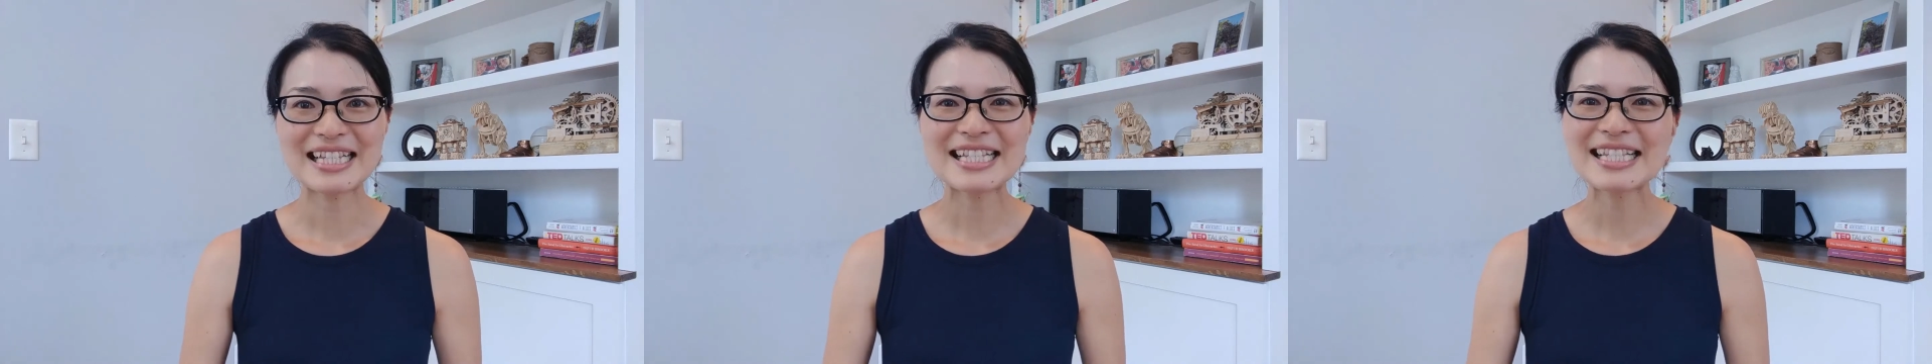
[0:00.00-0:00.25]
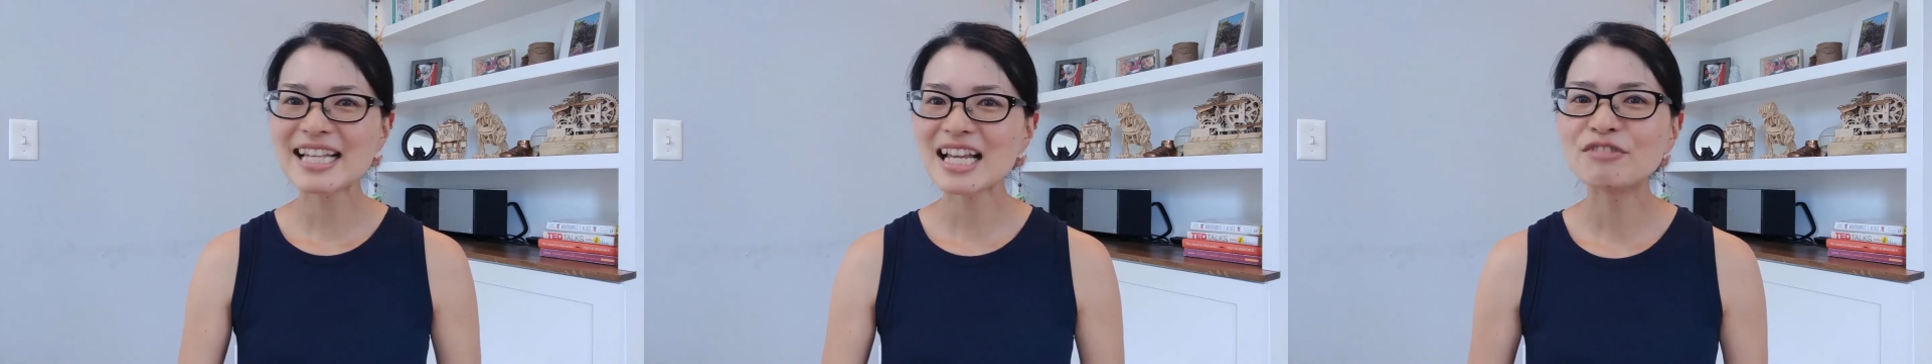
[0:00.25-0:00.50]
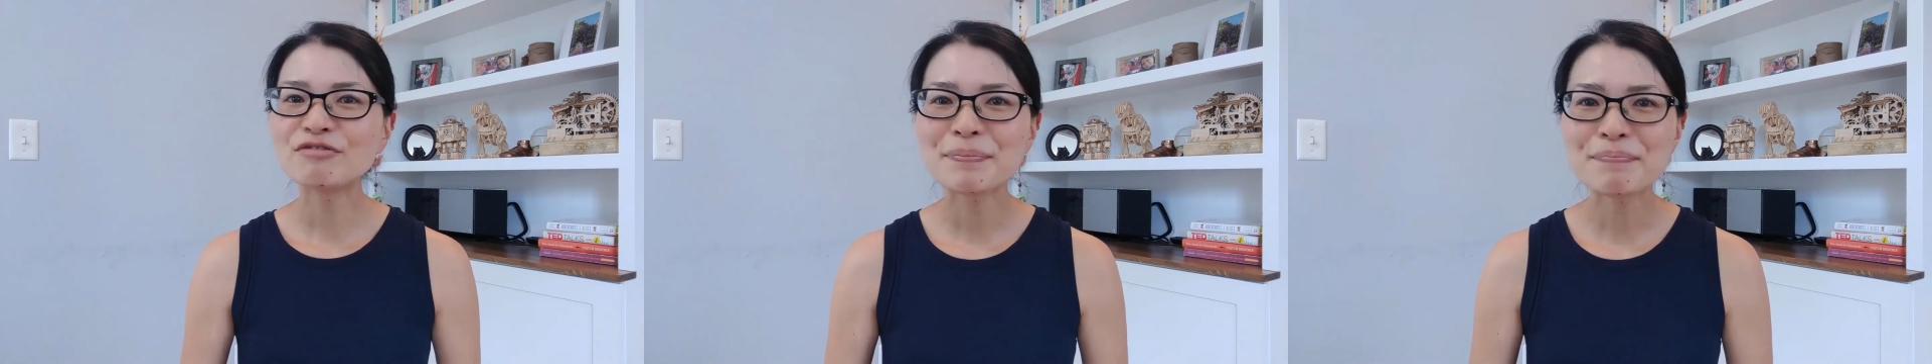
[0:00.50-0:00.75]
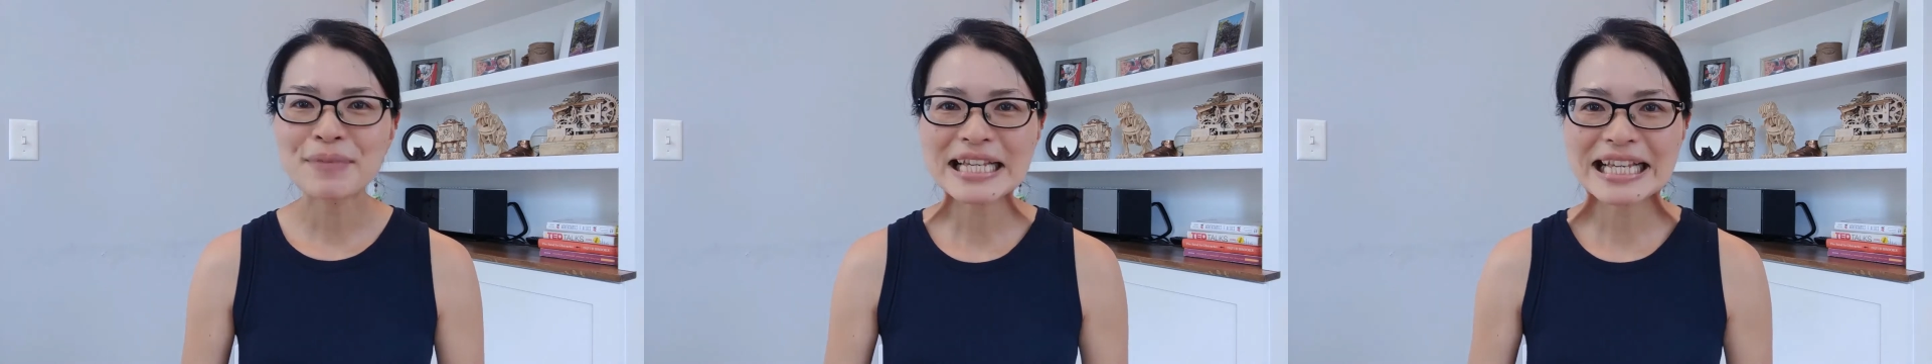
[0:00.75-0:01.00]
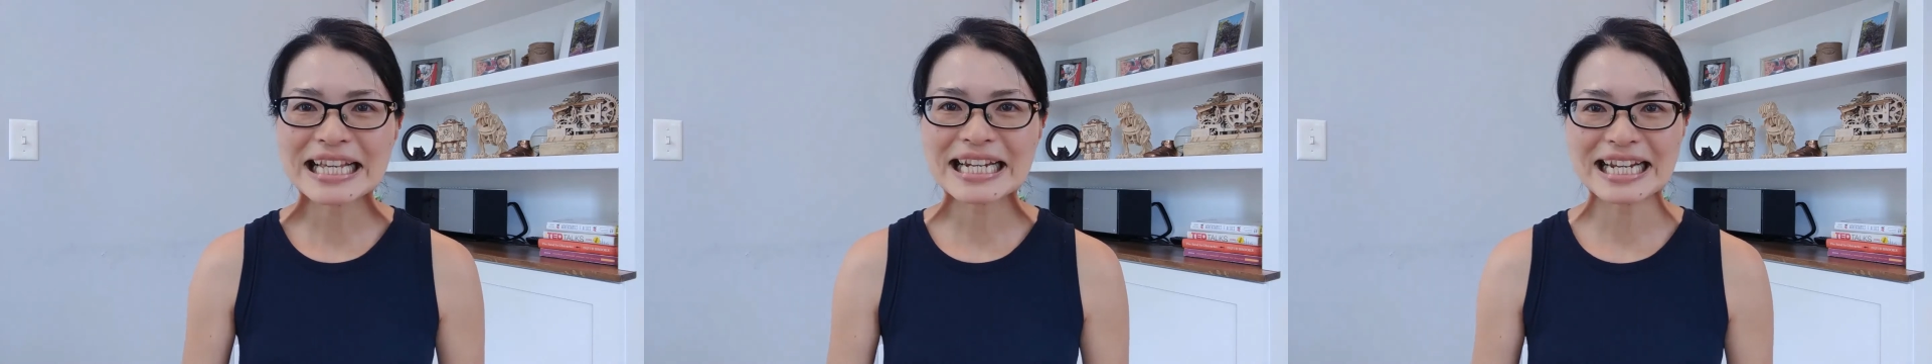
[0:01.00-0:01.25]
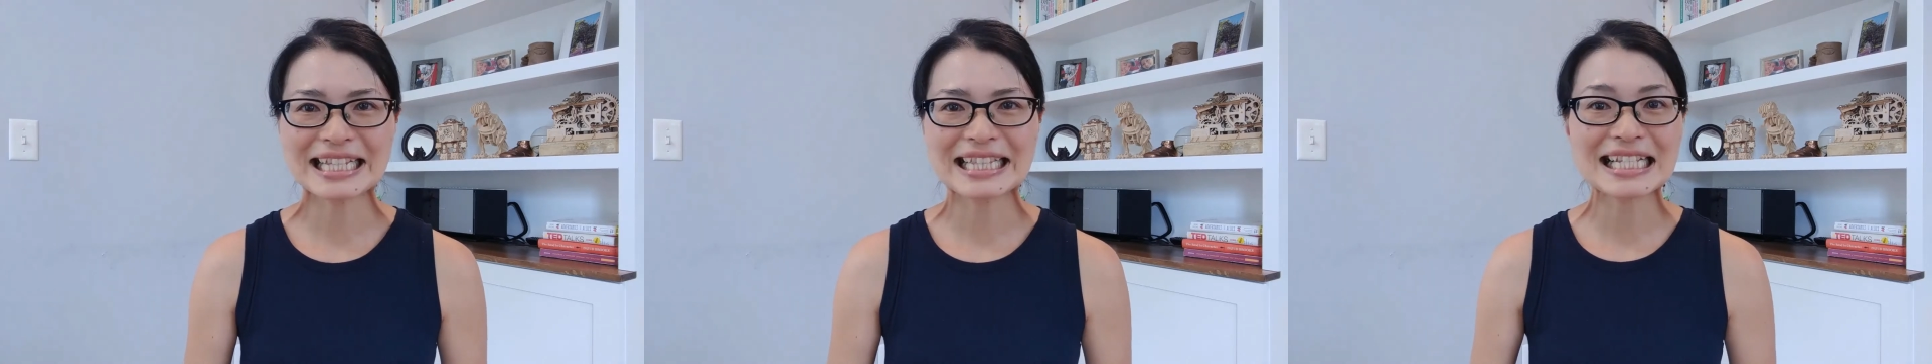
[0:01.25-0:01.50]
instead of
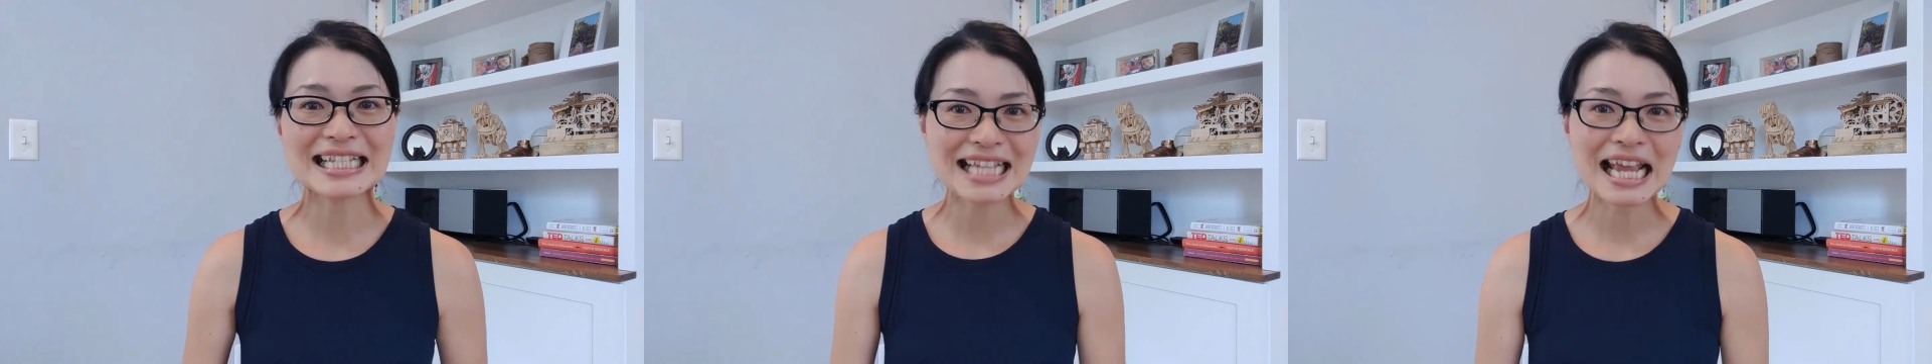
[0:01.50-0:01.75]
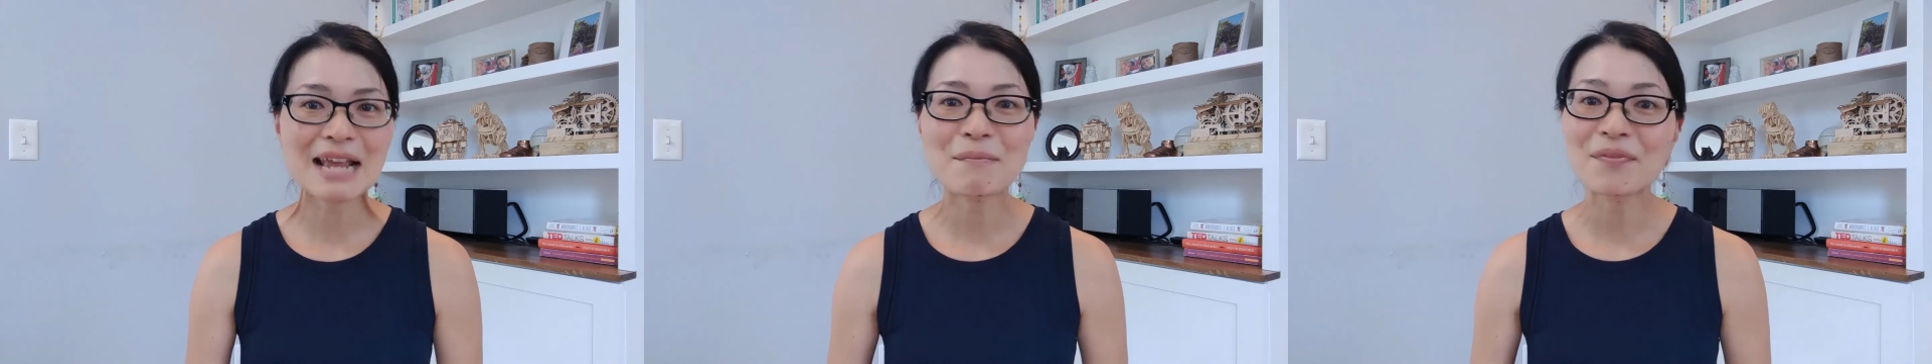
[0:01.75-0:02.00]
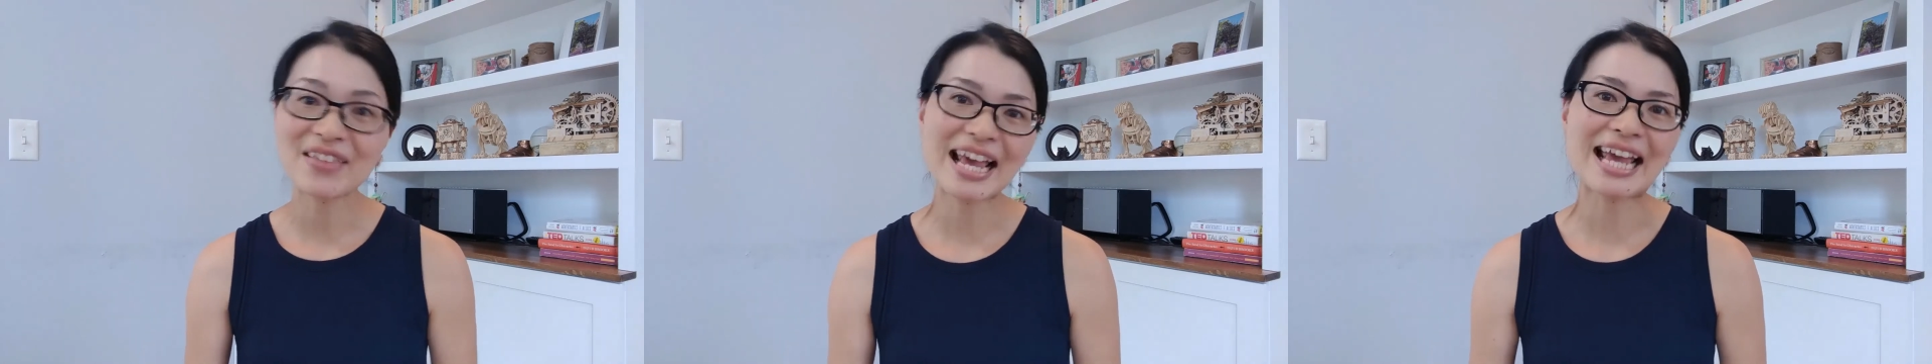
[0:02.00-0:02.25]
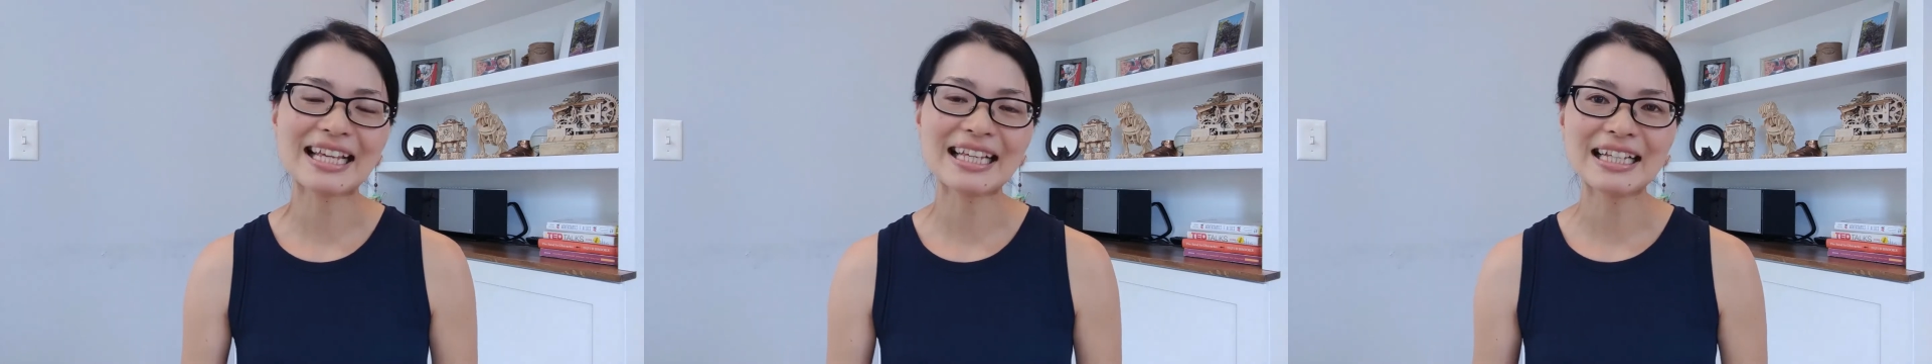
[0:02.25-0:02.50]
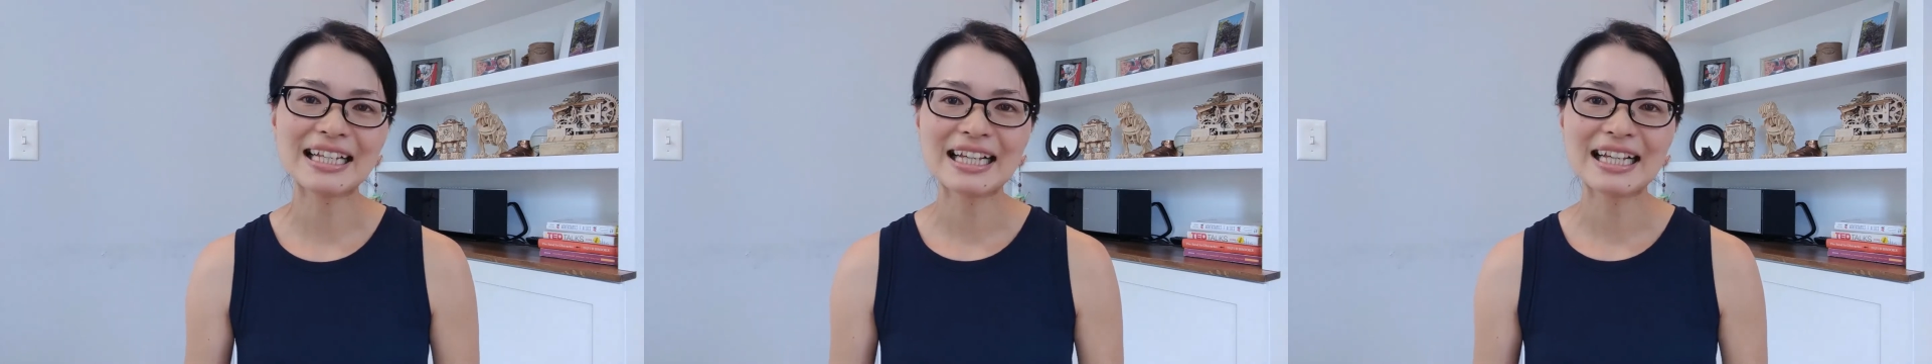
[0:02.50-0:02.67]
repeating the same thing,